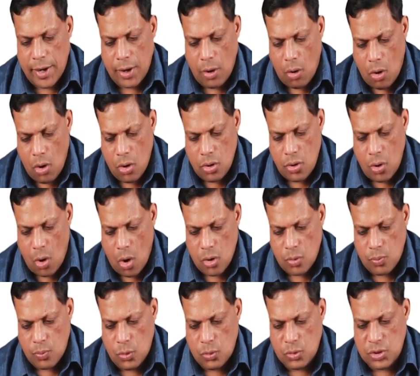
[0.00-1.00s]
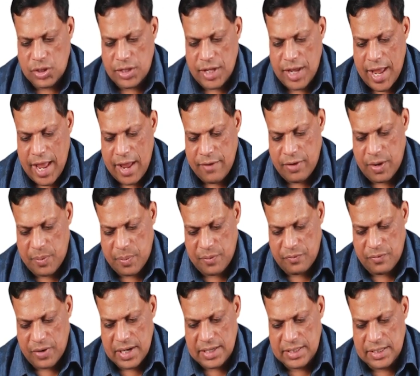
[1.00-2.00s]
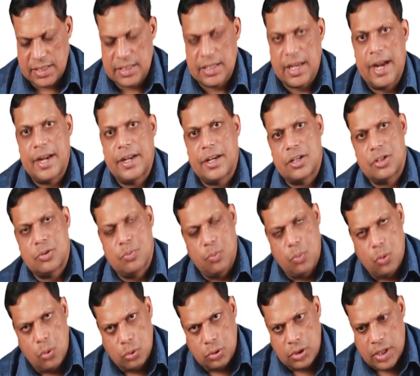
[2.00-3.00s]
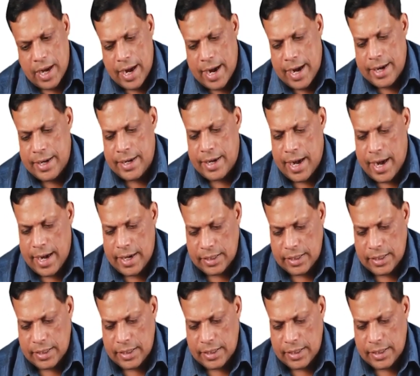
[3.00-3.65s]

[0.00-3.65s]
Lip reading: and all long bones, they have epiphysis at its both end,